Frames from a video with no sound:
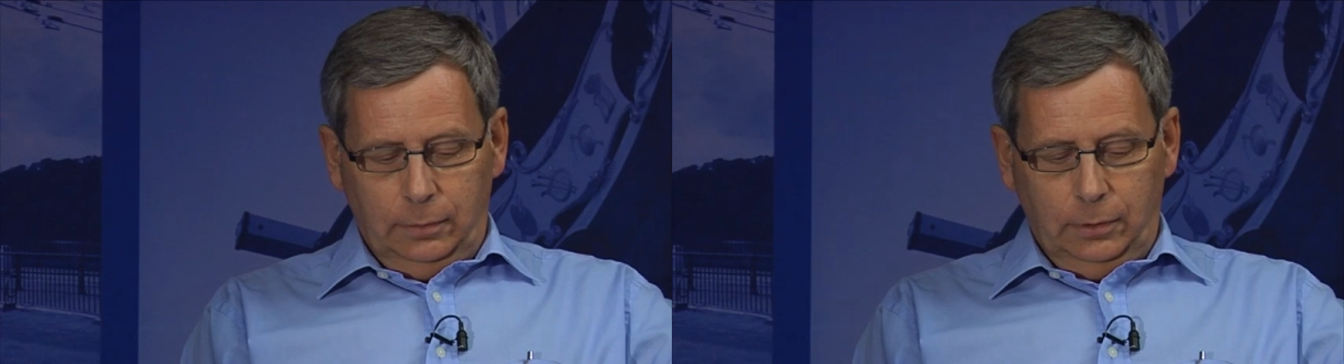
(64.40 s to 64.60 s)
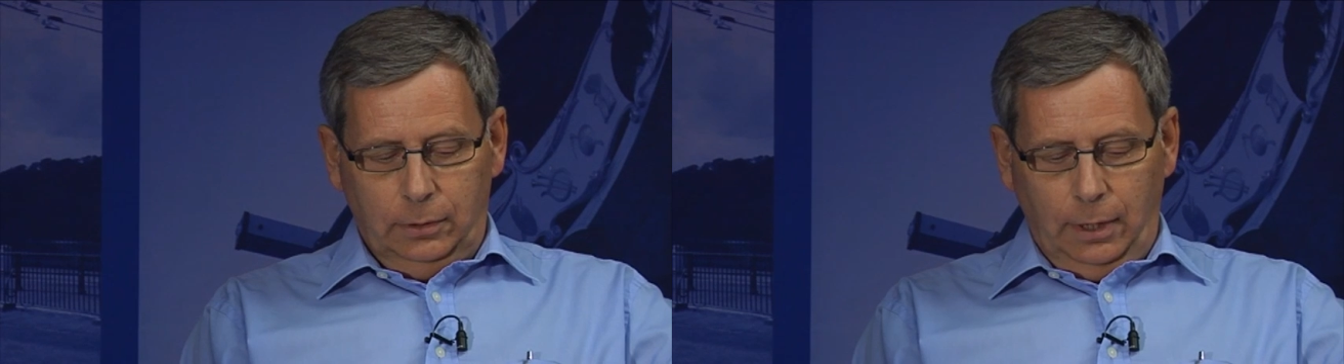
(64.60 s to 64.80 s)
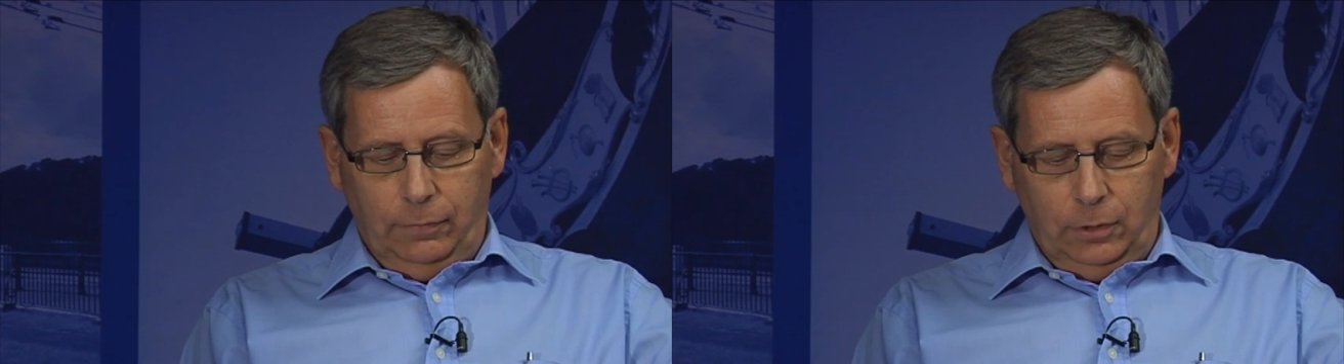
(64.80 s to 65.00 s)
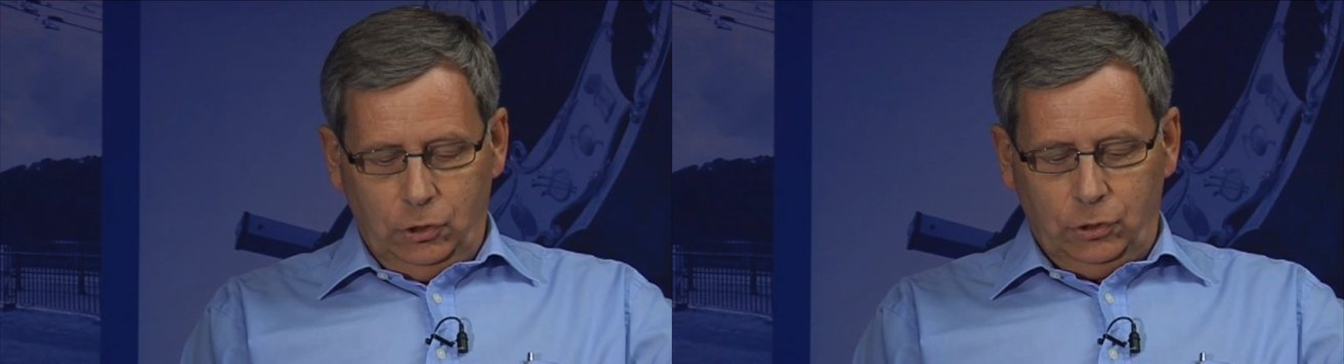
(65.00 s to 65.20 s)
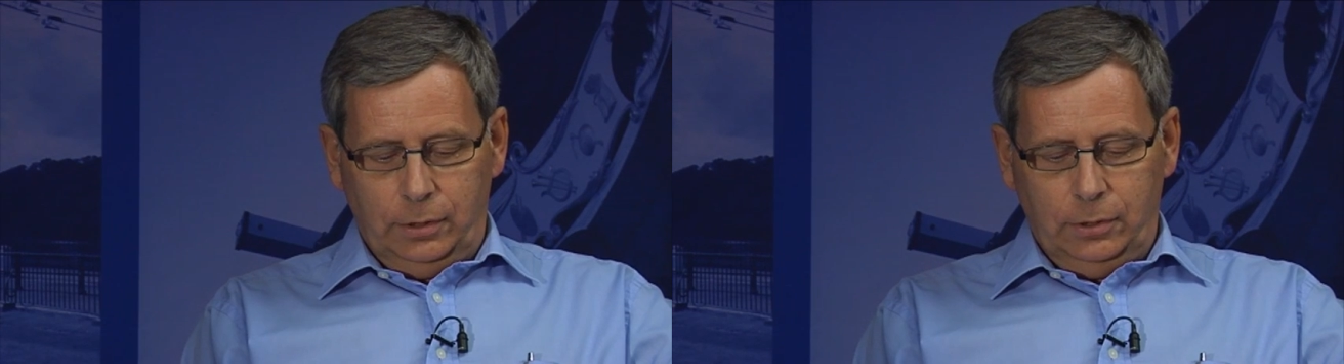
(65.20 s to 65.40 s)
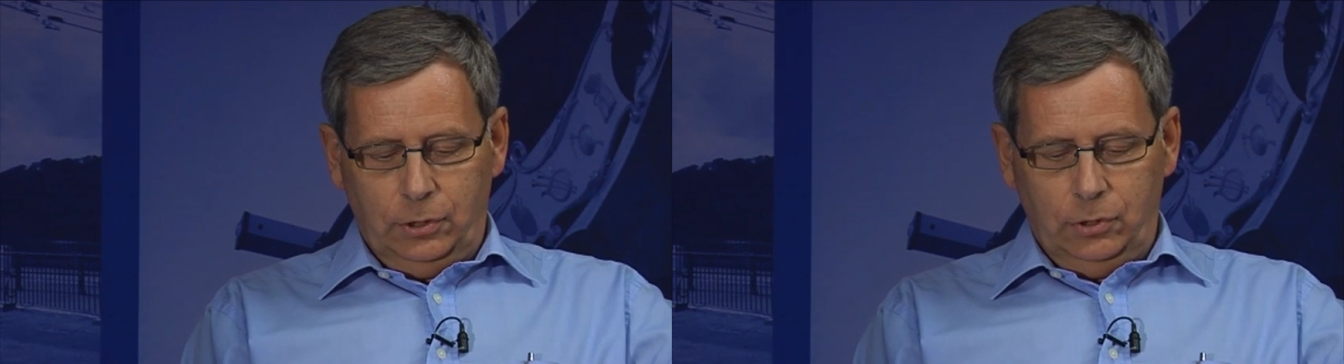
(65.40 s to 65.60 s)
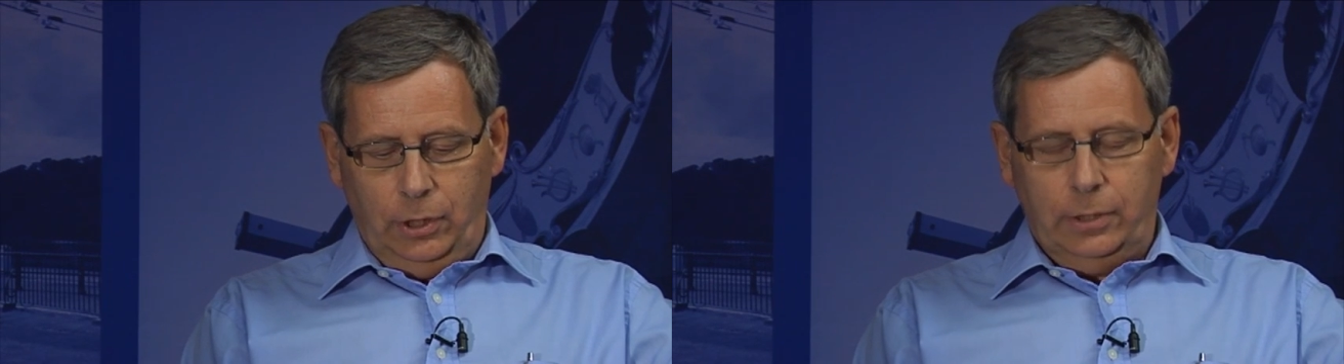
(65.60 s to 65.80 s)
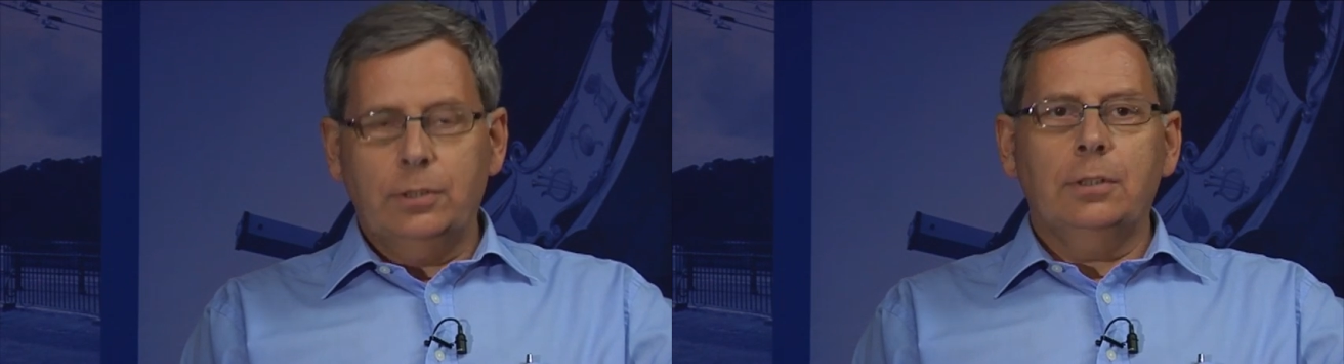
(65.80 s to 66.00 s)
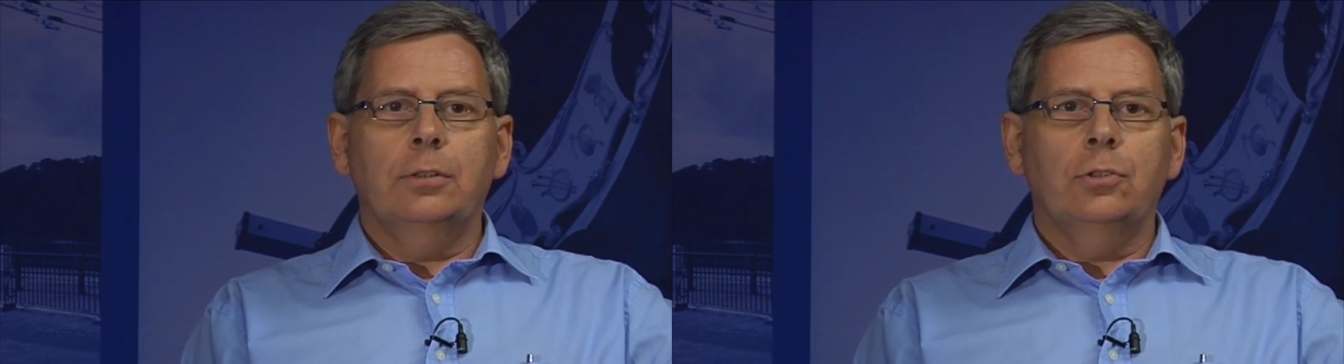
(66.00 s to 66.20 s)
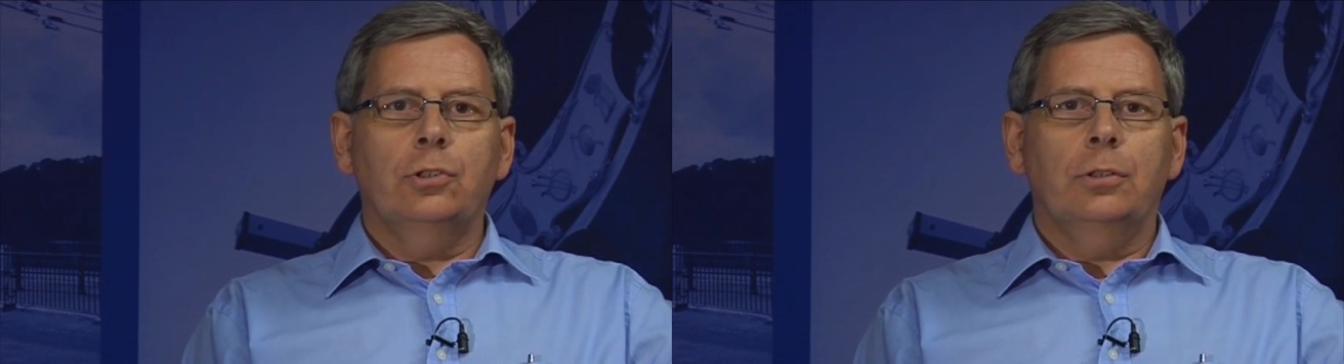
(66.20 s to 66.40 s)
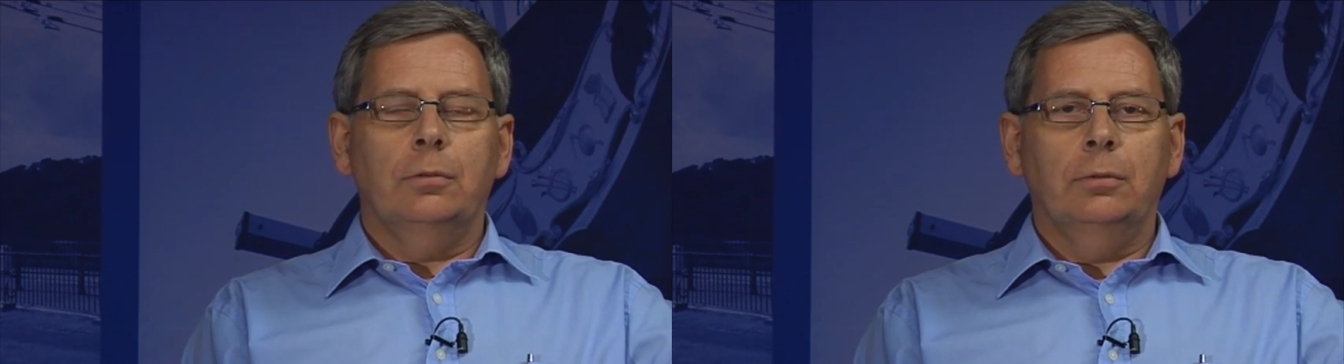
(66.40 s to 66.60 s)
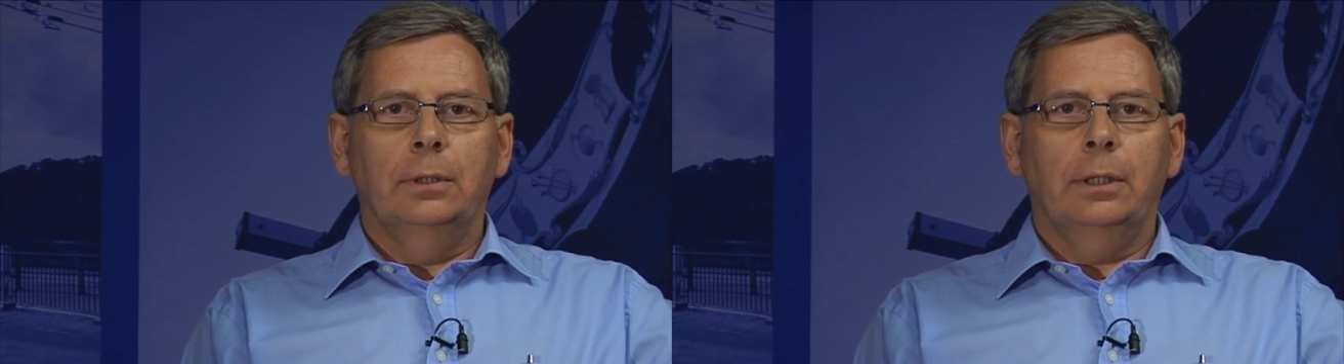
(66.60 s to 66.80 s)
The definition suggests control